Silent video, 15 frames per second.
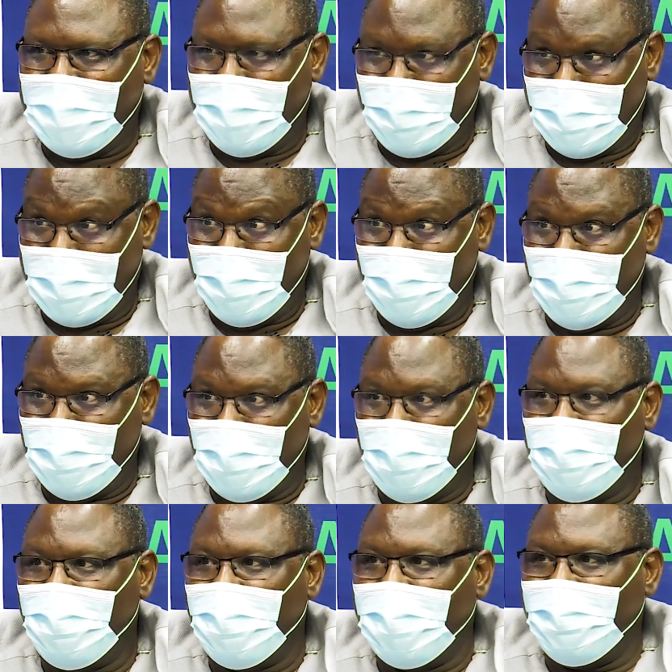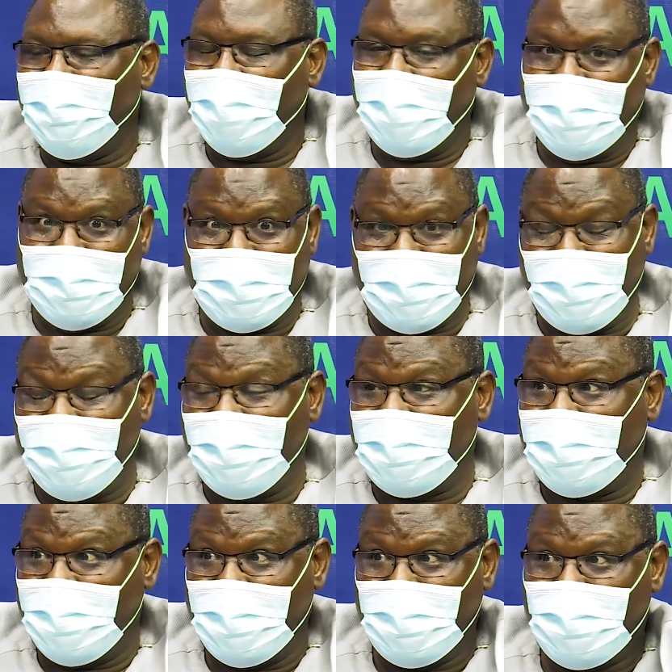Okay. You know, the
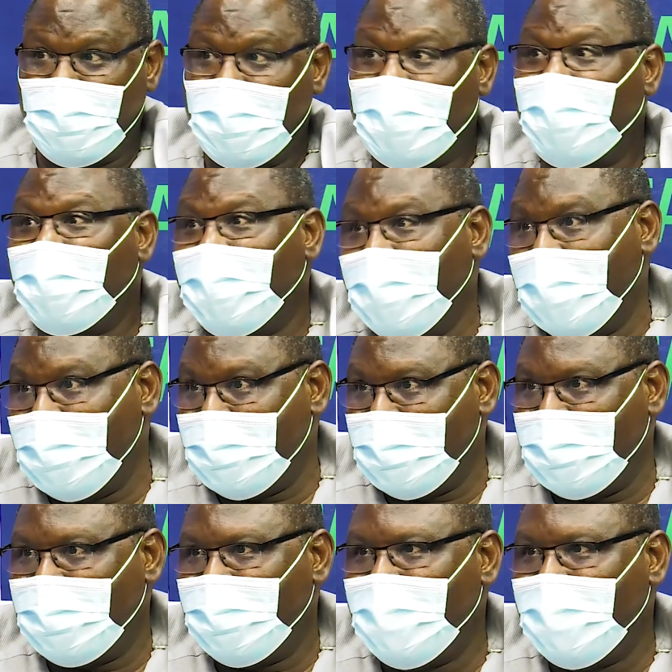in-service trainings we are organizing,